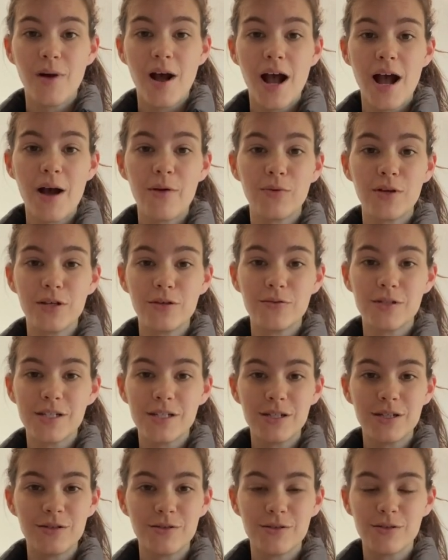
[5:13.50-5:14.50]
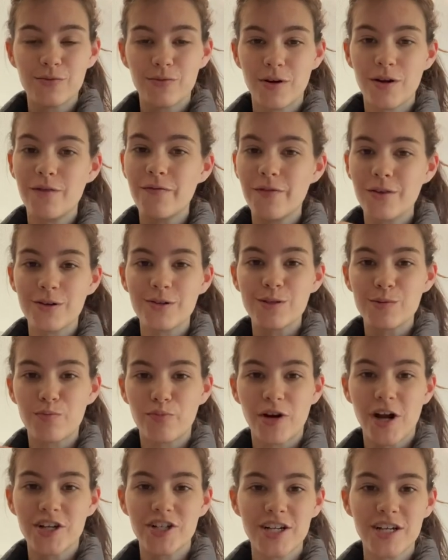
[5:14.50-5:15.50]
We used to use one of those
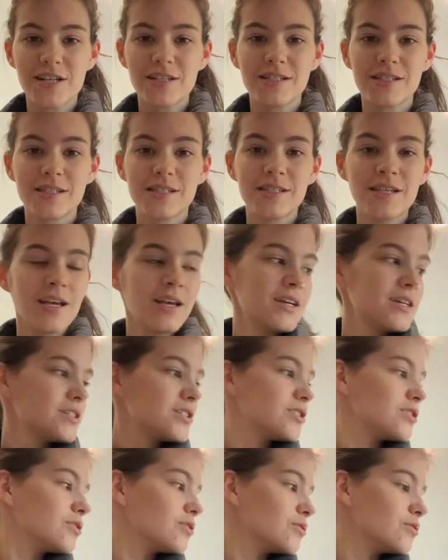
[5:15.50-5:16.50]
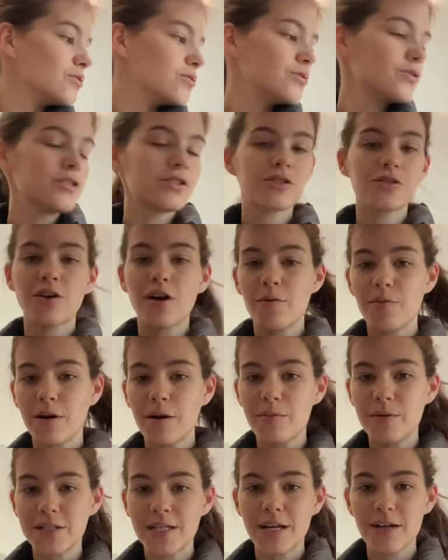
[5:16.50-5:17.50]
brushes to scrub our
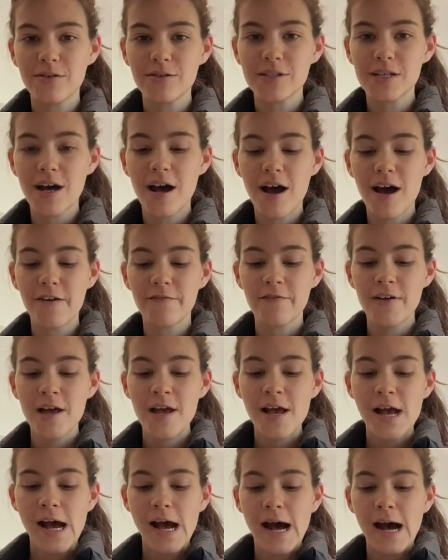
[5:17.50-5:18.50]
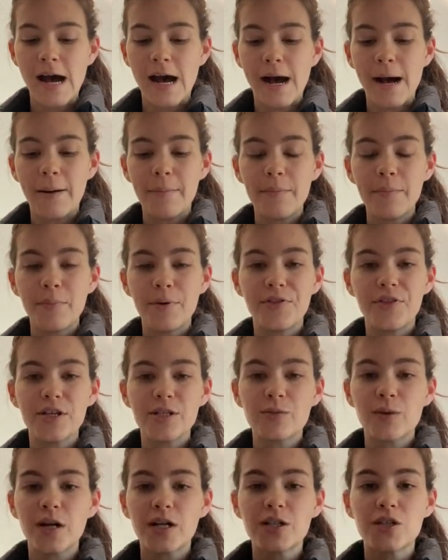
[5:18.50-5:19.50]
potatoes off, but
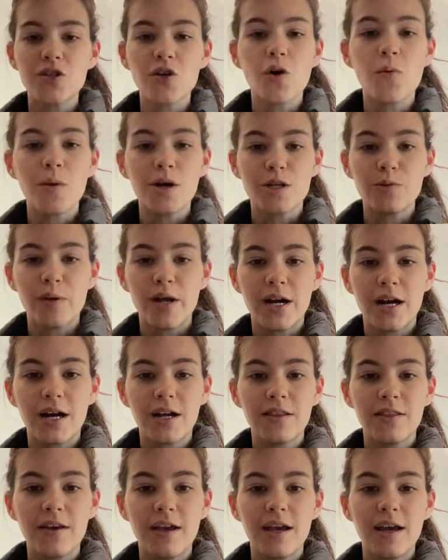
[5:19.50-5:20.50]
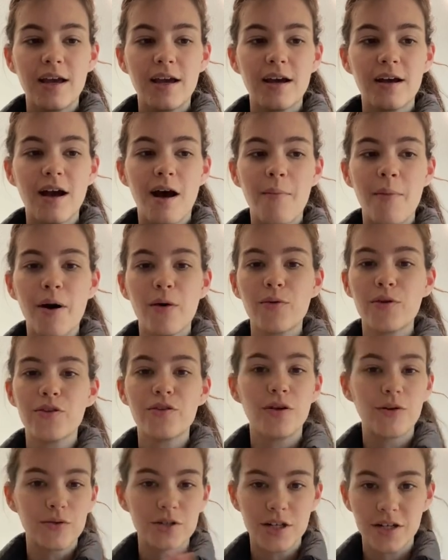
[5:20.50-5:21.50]
this works so much better. They come out with
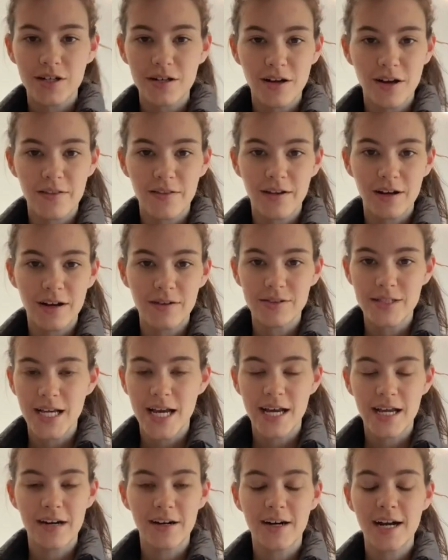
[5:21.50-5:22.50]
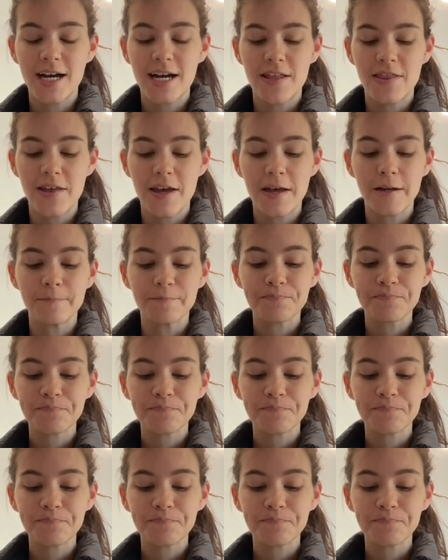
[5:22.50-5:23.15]
no dirt on the outside or anything.